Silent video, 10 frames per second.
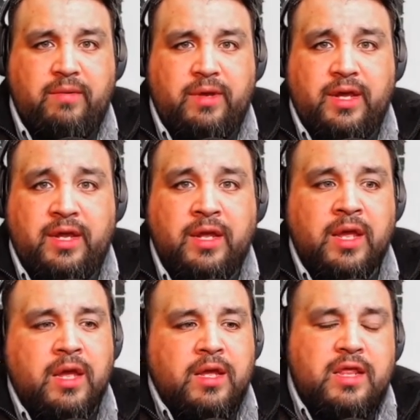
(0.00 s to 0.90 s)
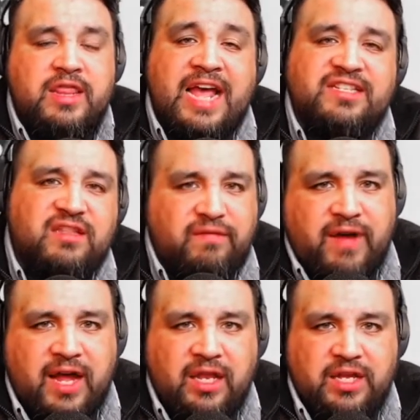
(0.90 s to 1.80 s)
Okay, that's the
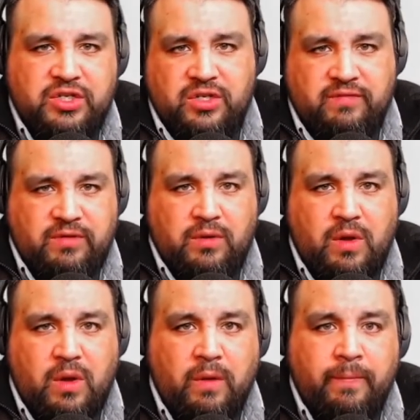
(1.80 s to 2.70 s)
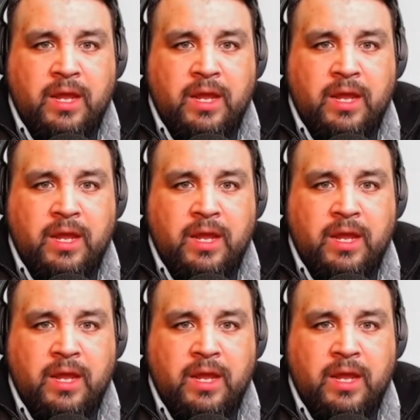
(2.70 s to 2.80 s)
violation of the law.